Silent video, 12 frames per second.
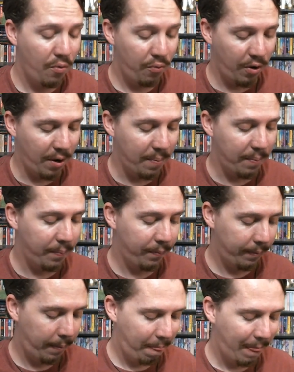from
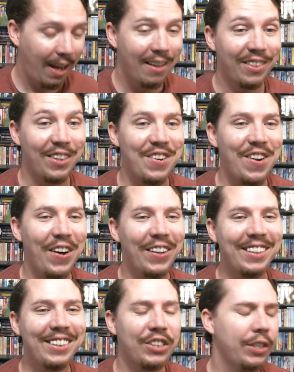the
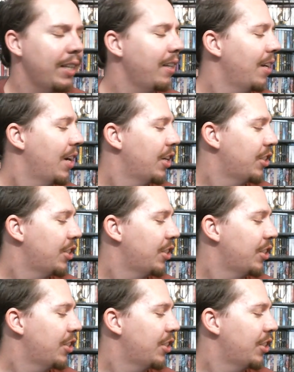Dollar Tree.